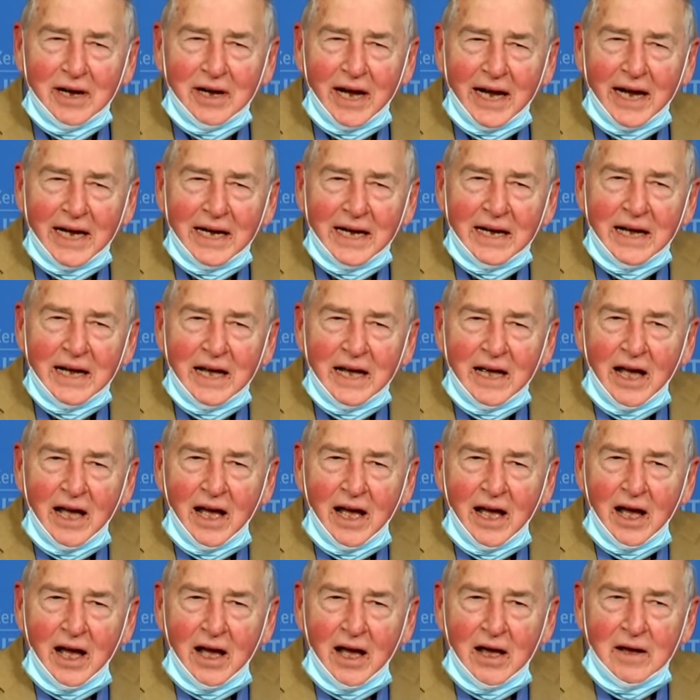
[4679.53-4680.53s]
In every
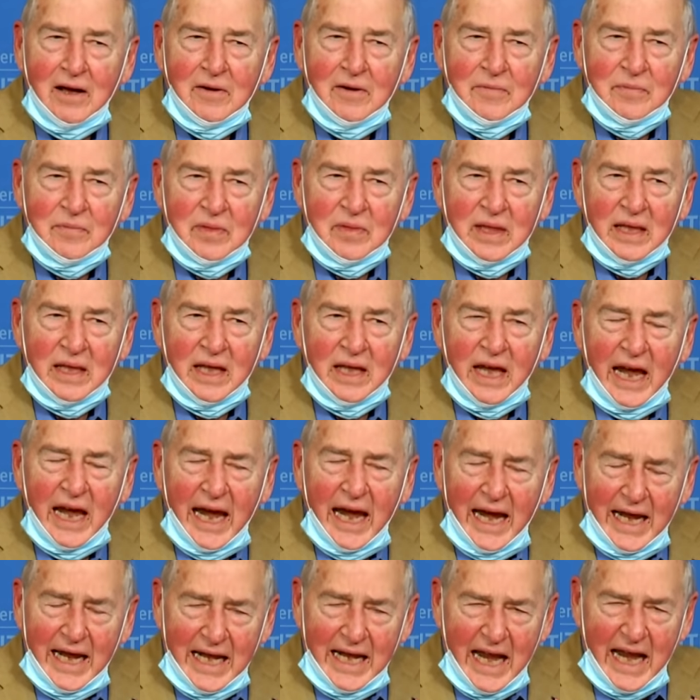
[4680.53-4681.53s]
domain of
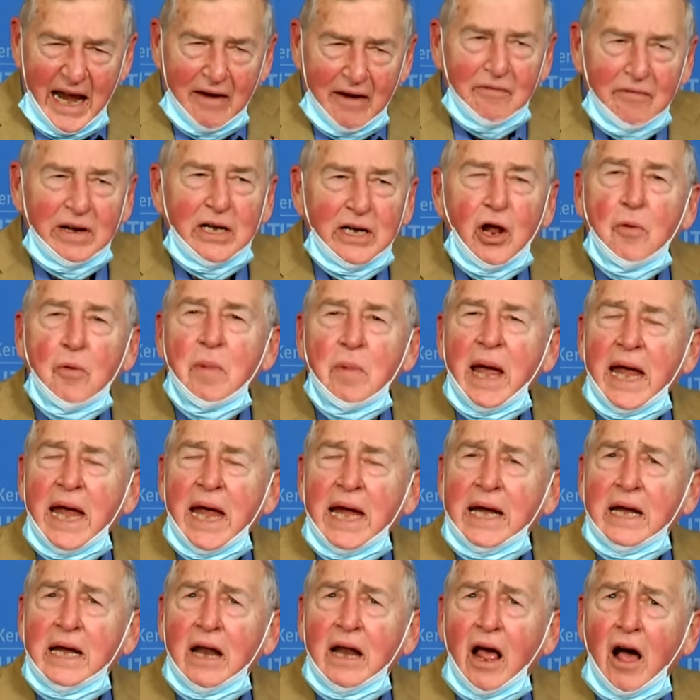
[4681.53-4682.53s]
power that could
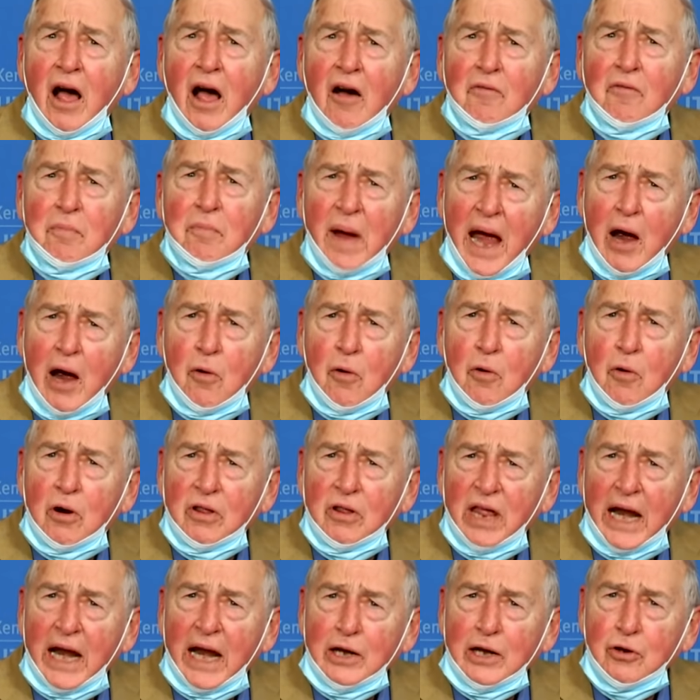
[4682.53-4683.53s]
influence
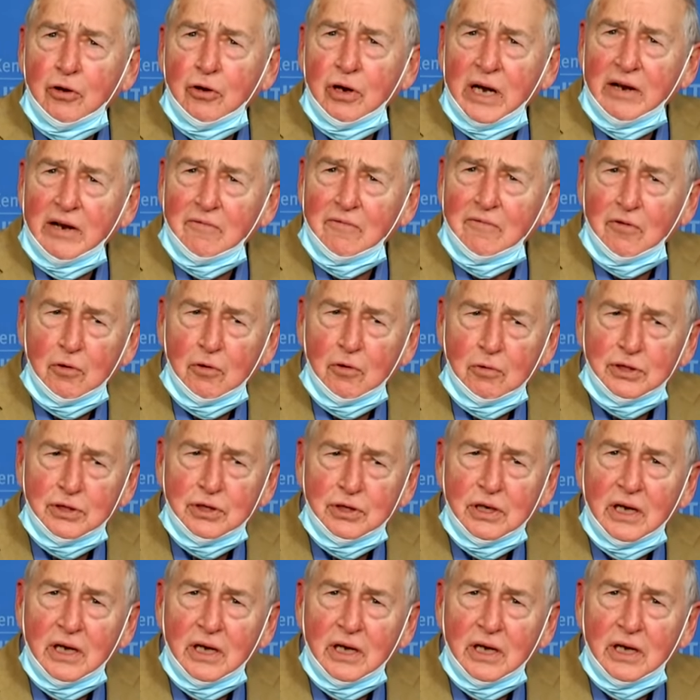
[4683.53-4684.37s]
international affairs.